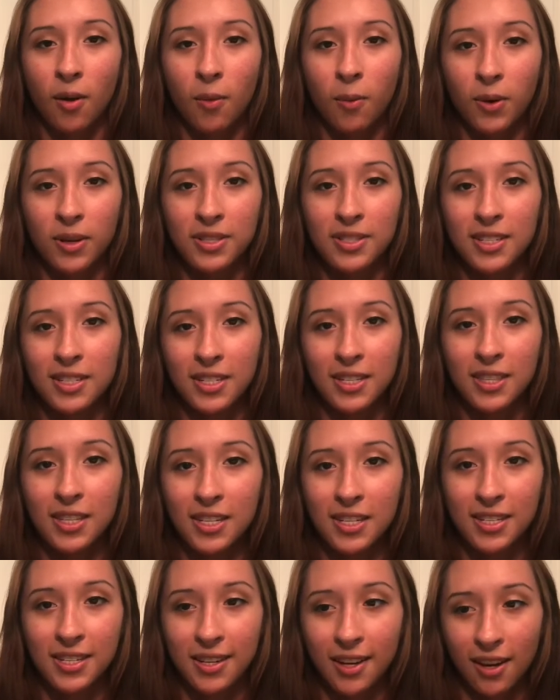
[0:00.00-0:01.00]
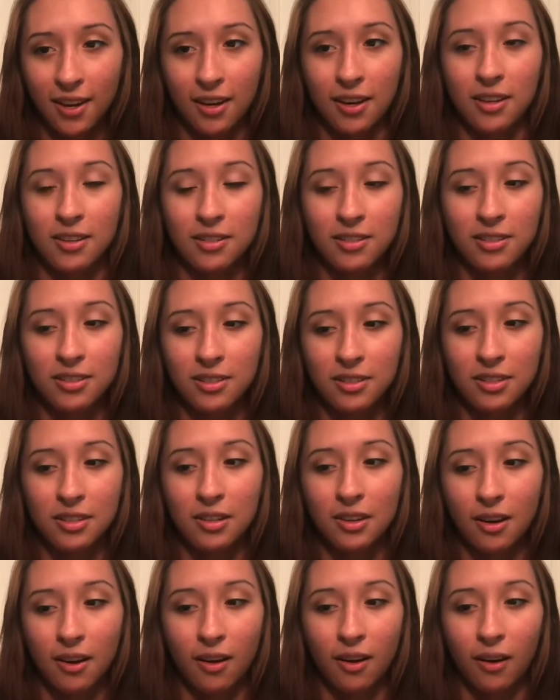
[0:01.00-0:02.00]
once they did the
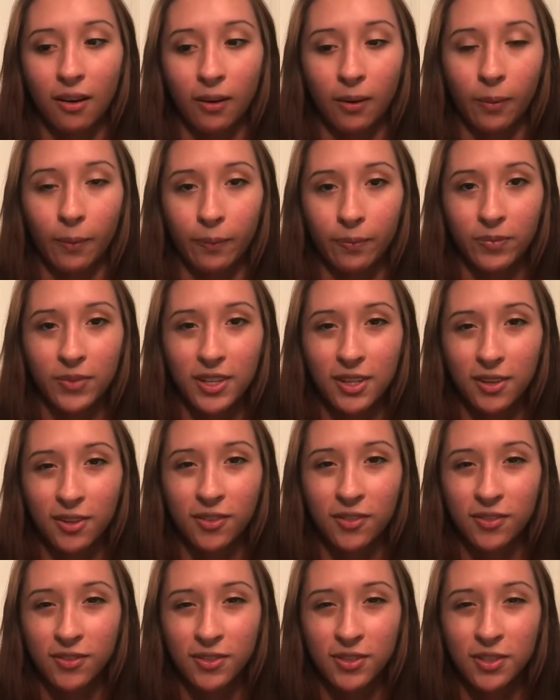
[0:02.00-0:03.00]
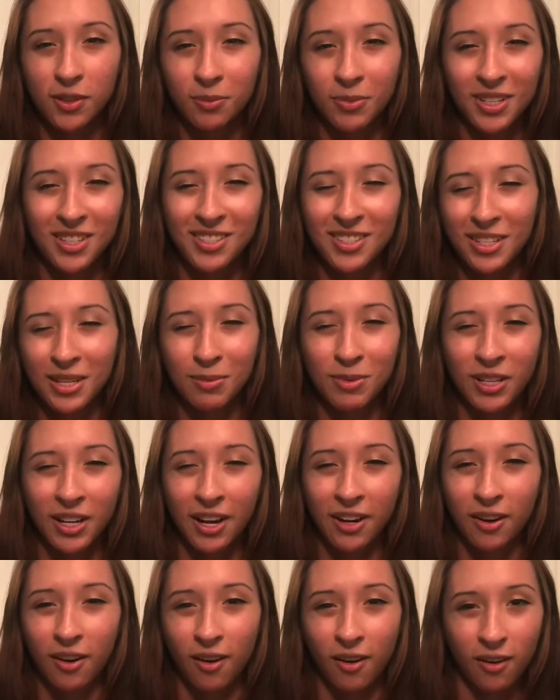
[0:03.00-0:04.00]
test, if something seemed
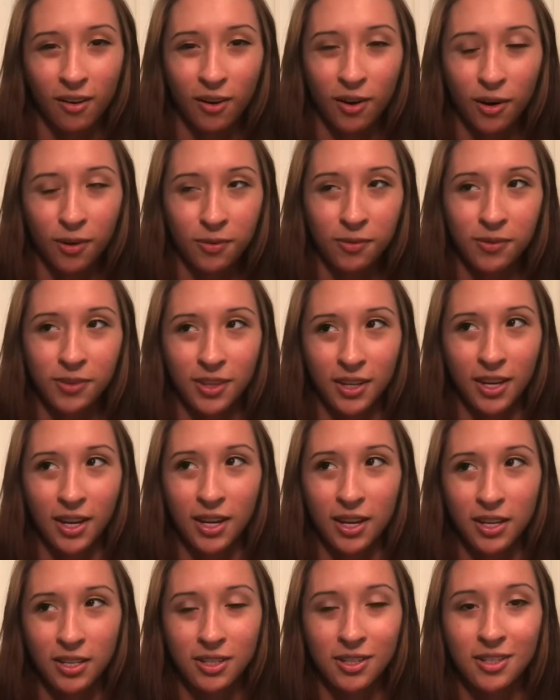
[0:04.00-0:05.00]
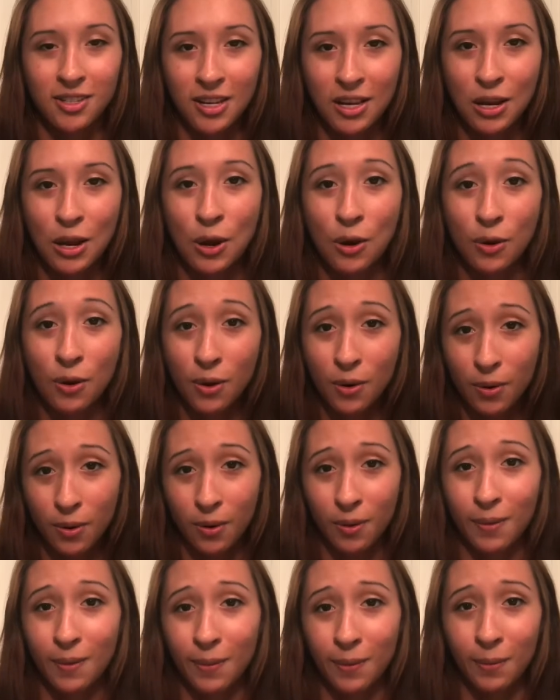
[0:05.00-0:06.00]
kind of off, they sent a note
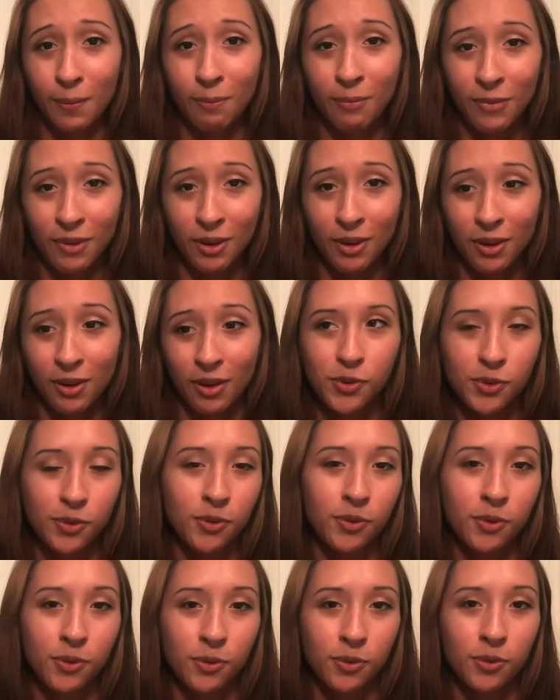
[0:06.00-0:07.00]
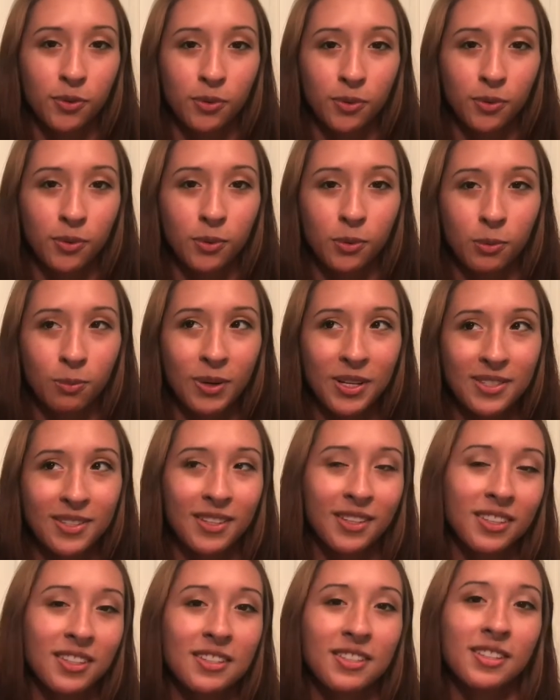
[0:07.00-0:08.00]
home to
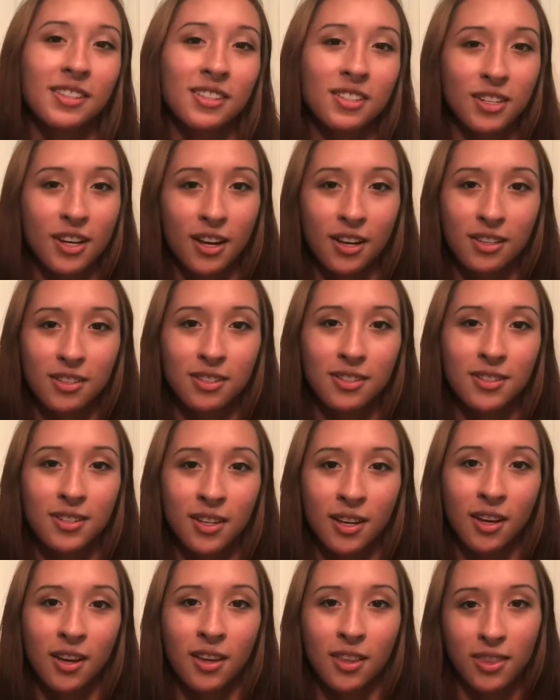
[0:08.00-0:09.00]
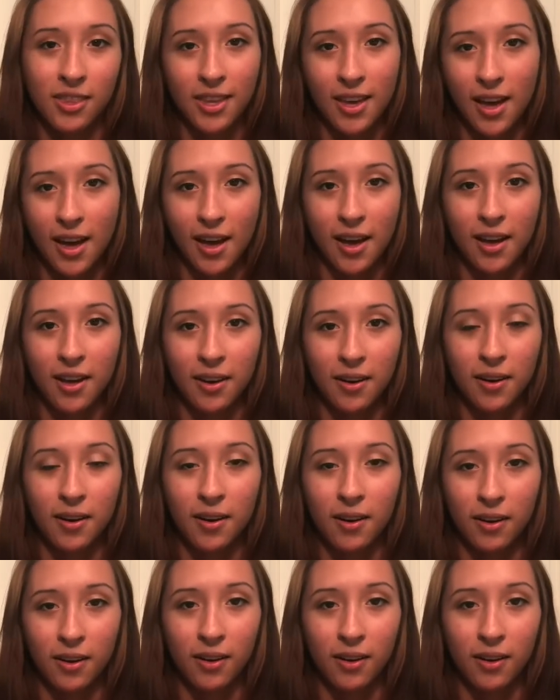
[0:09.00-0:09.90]
basically suggest that